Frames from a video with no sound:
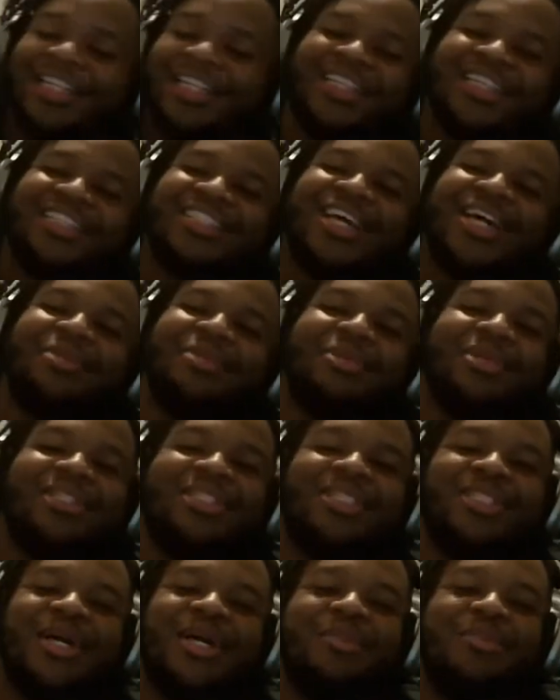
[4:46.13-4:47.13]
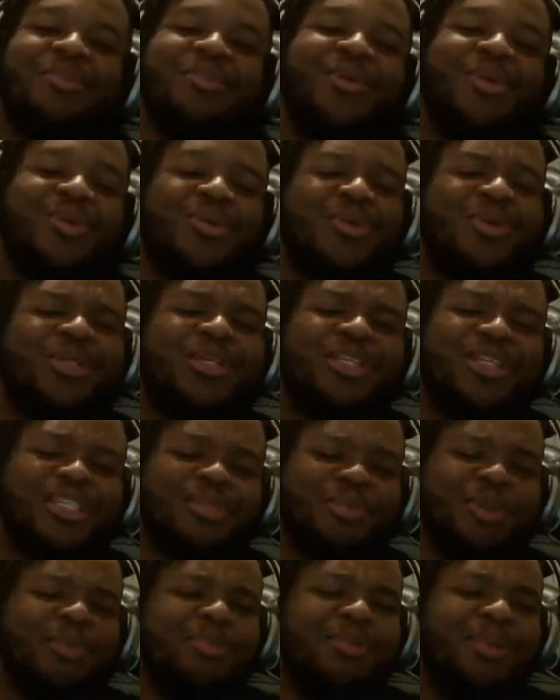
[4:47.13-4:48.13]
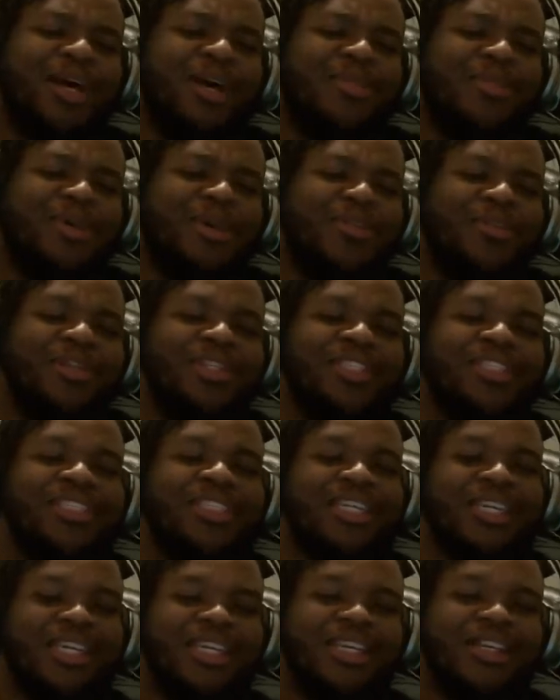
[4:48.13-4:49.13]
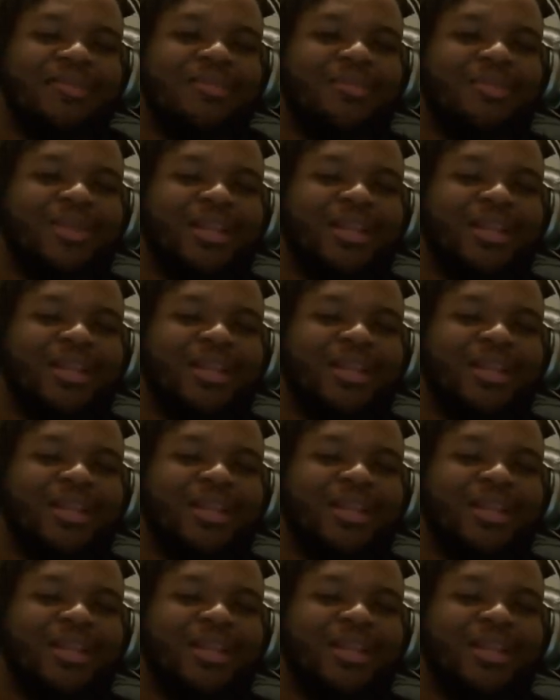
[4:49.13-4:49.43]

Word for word: there's got to be some religious people out there that see